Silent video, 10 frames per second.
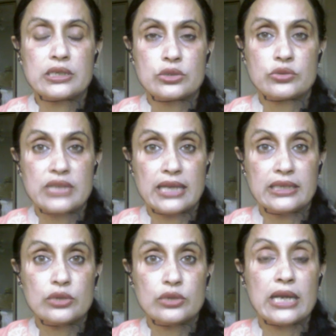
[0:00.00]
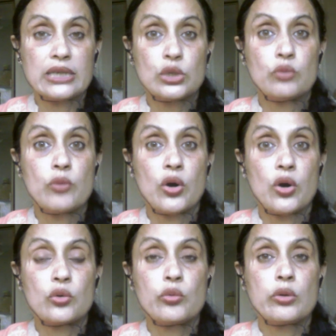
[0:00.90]
to tell you that
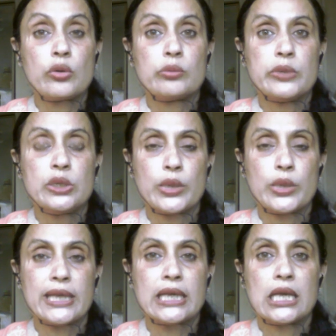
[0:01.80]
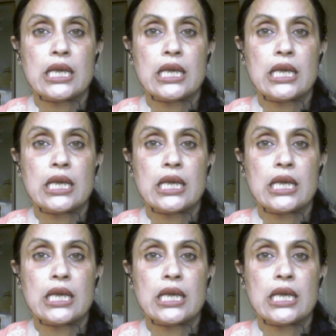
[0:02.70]
tomorrow we will be doing